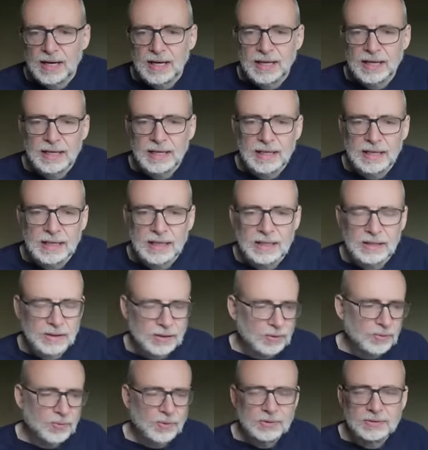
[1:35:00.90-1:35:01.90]
I
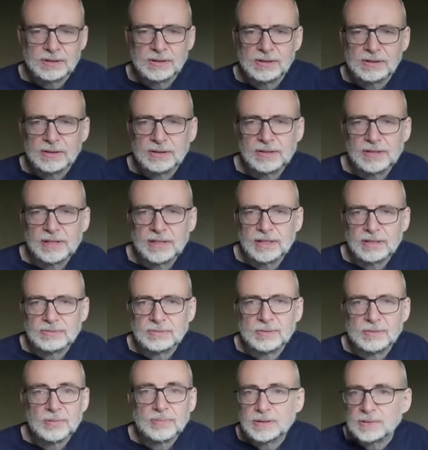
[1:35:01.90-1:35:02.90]
want to look at things
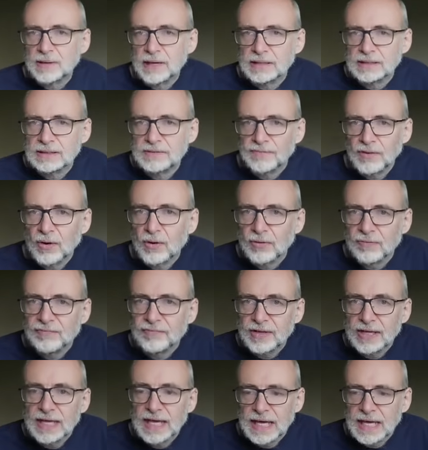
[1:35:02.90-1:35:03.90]
from a perspective
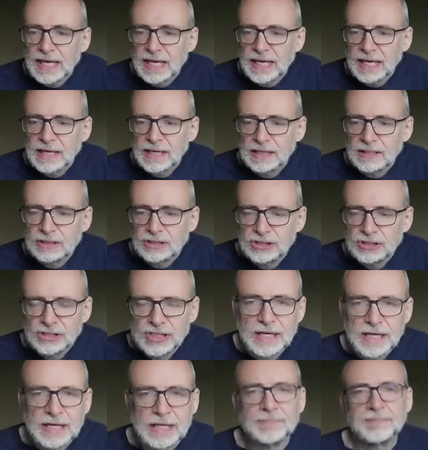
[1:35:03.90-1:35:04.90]
of the I
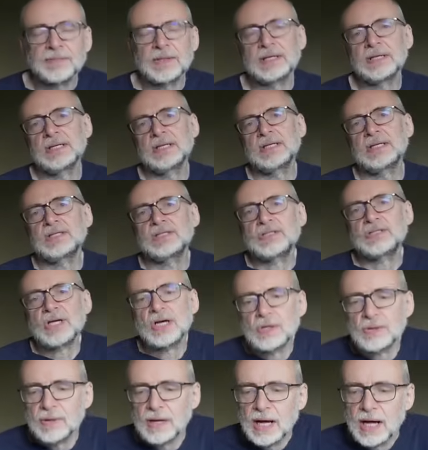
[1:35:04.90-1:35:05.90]
Ching.
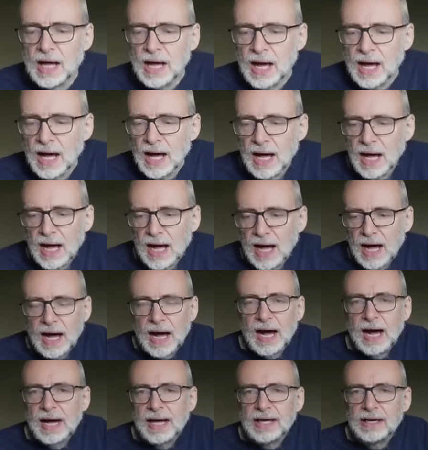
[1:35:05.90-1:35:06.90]
So
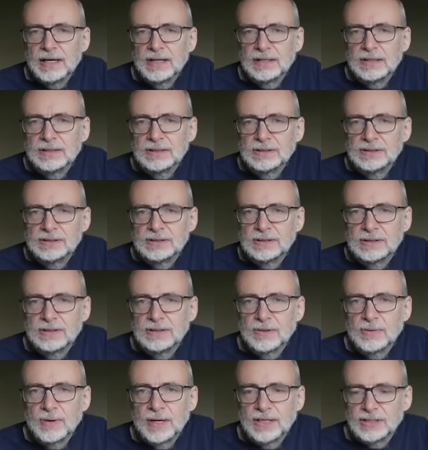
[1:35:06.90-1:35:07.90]
I
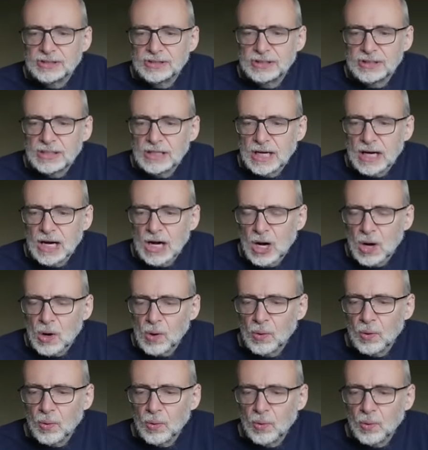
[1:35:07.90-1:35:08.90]
asked the question,
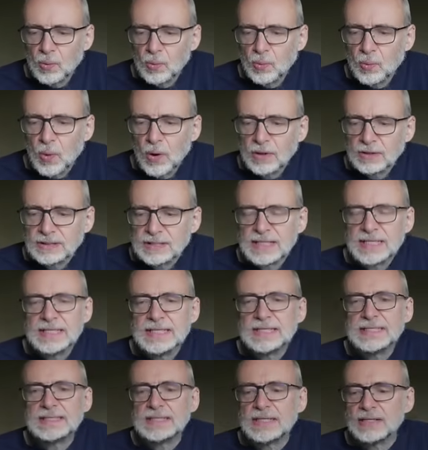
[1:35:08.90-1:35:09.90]
what
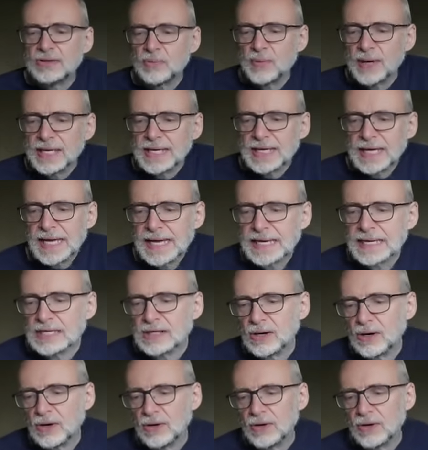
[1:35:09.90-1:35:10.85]
is the weekend